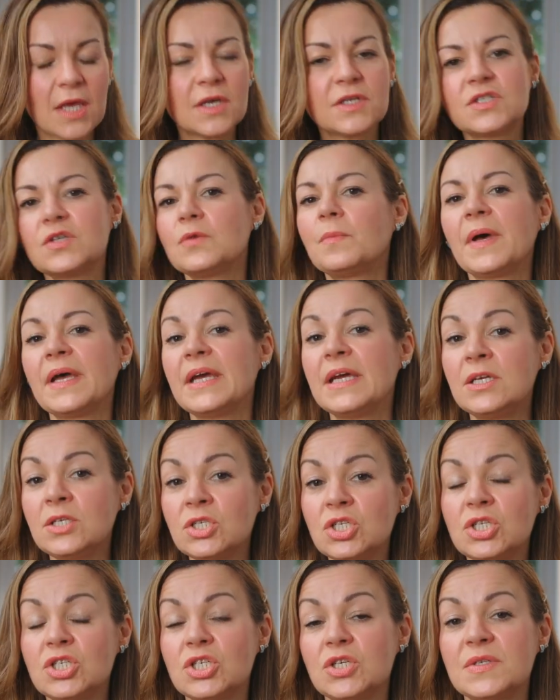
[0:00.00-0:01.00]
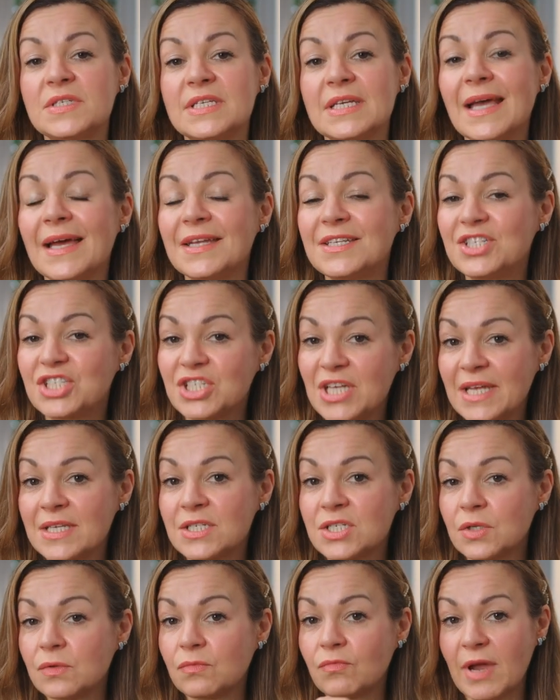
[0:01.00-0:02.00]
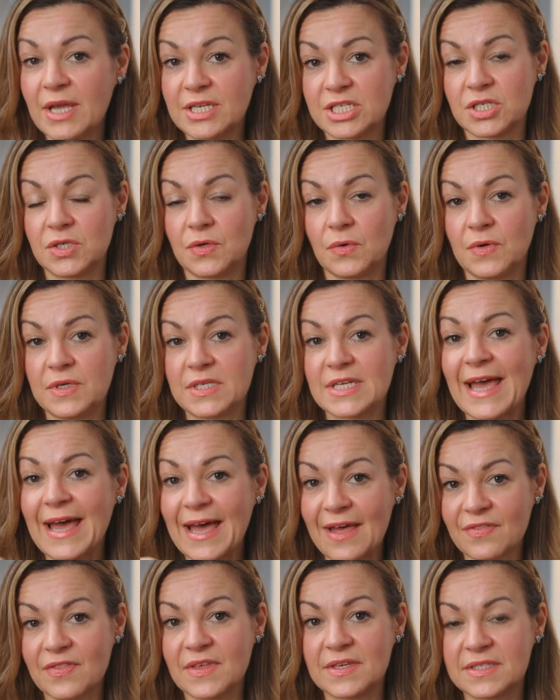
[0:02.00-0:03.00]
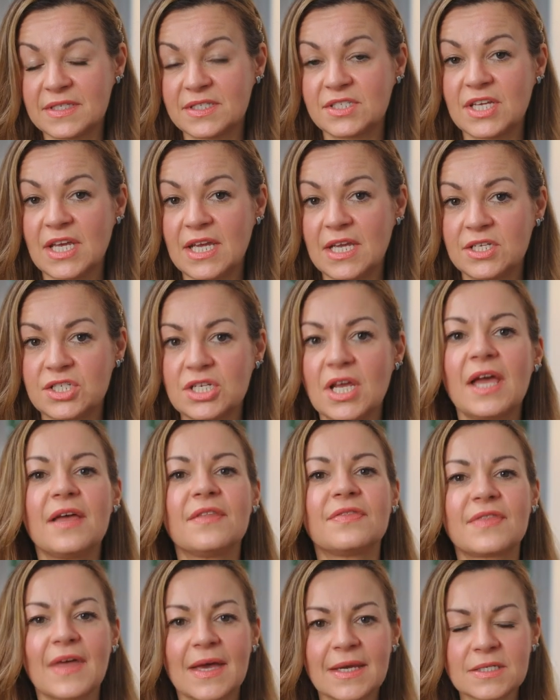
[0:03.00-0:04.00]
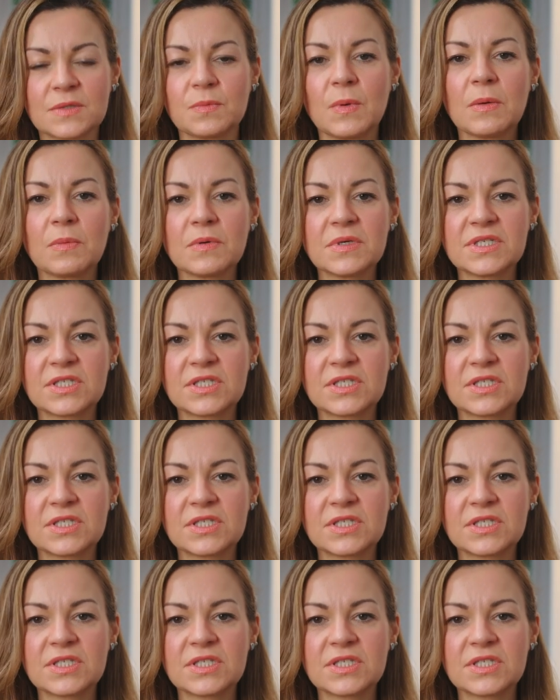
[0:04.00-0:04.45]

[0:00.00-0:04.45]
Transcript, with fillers: So by introducing a gentle retinoid at this stage, that's where we're